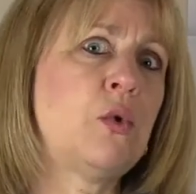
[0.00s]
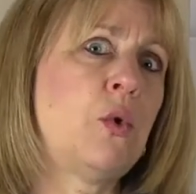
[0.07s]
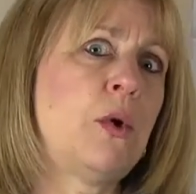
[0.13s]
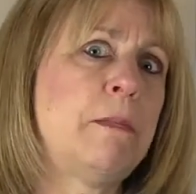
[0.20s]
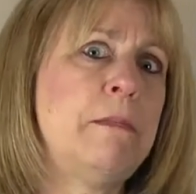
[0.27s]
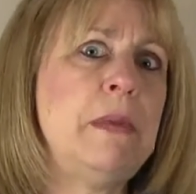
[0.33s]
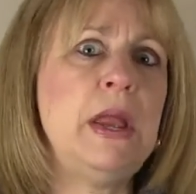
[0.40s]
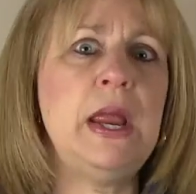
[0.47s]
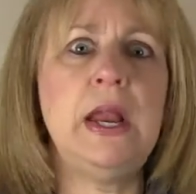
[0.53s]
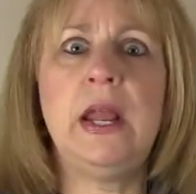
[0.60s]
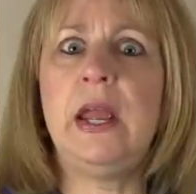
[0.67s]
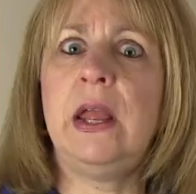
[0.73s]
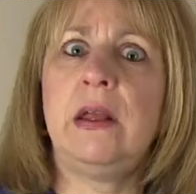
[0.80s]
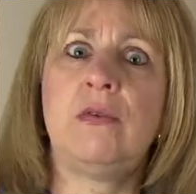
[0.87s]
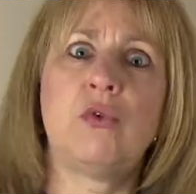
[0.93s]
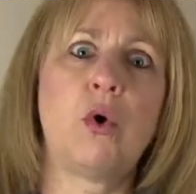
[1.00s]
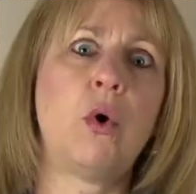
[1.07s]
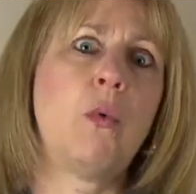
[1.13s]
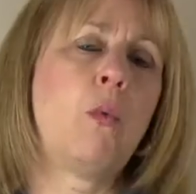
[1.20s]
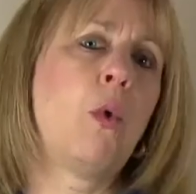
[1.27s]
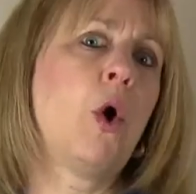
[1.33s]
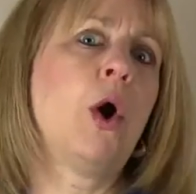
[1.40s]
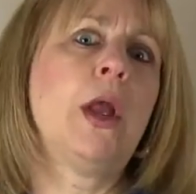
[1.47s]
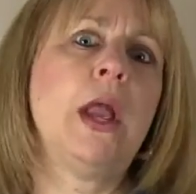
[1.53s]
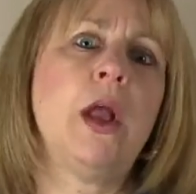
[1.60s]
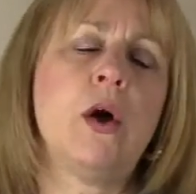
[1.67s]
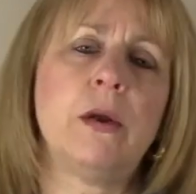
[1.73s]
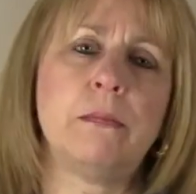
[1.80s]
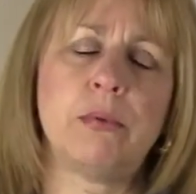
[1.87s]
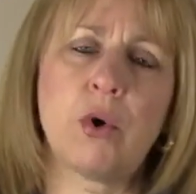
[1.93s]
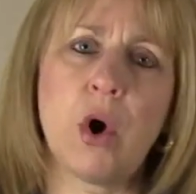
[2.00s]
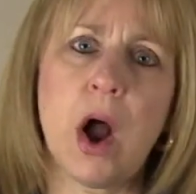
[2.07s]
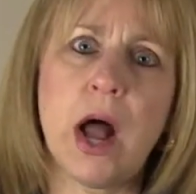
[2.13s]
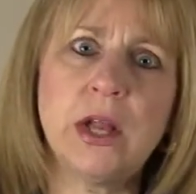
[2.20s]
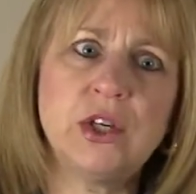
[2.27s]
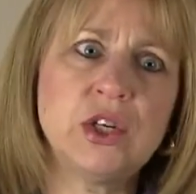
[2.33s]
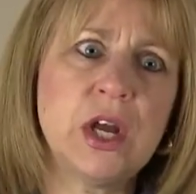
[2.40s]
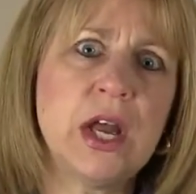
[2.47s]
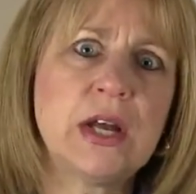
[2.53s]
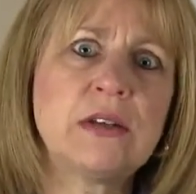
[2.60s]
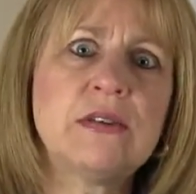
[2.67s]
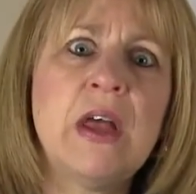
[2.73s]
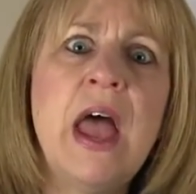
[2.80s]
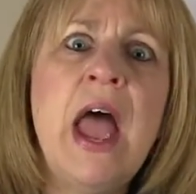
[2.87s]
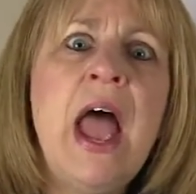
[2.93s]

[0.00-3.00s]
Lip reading: or meetings or working on projects